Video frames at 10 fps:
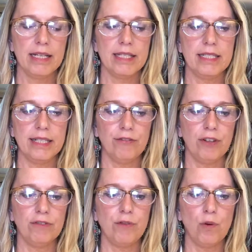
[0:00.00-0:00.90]
The
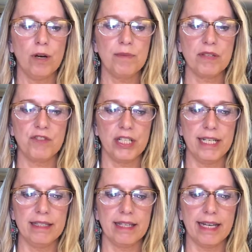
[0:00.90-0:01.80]
different forms of
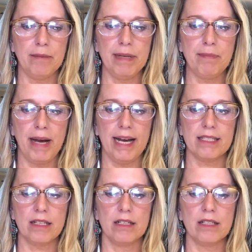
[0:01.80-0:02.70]
genes that can be
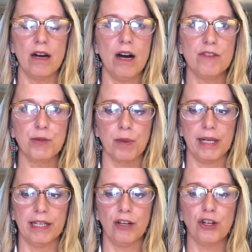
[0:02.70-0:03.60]
passed on to
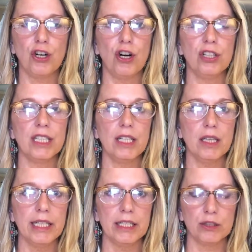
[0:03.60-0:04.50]
offspring are called
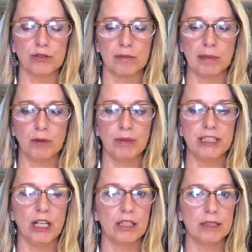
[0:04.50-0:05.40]
alleles. Remember, we
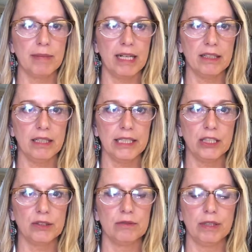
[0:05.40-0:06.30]
talked about
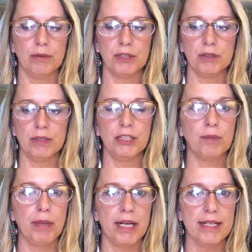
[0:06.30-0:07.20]
alleles when we were doing your
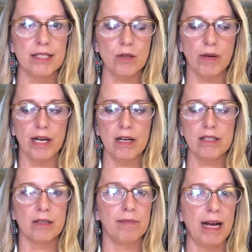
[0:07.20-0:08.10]
Punnett
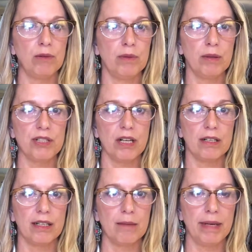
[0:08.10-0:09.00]
squares and back when we were
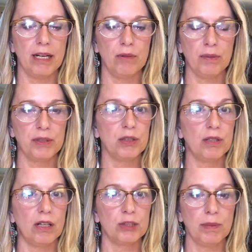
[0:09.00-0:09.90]
doing
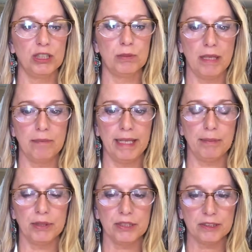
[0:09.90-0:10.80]
our SpongeBob
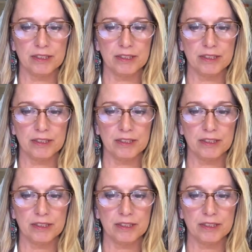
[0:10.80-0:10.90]
papers.